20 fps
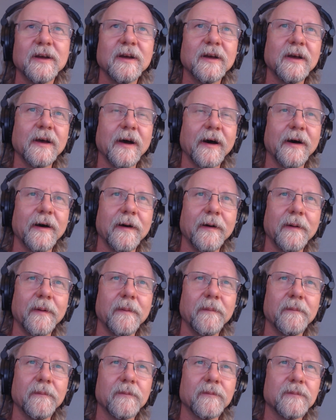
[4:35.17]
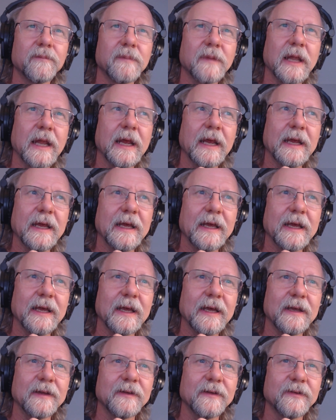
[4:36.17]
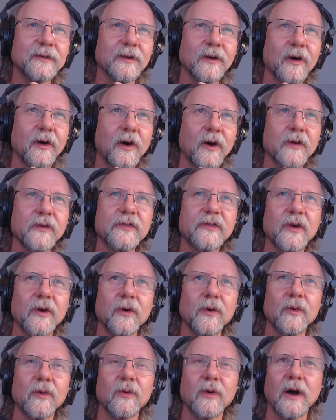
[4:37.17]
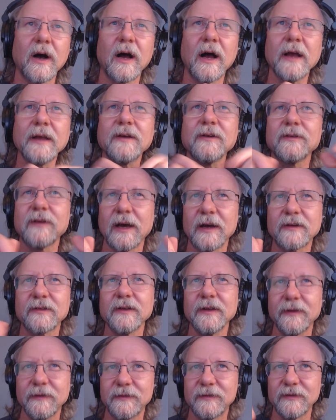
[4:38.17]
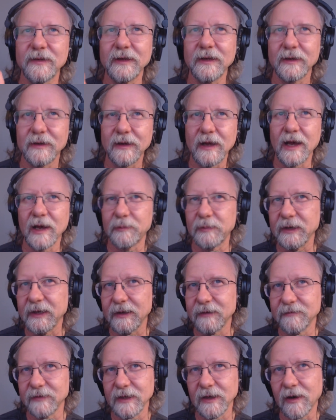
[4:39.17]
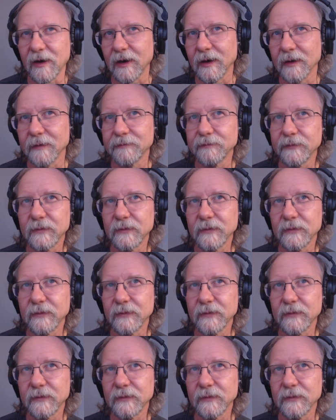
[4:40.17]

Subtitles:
And also, I could actually see it happening in VR.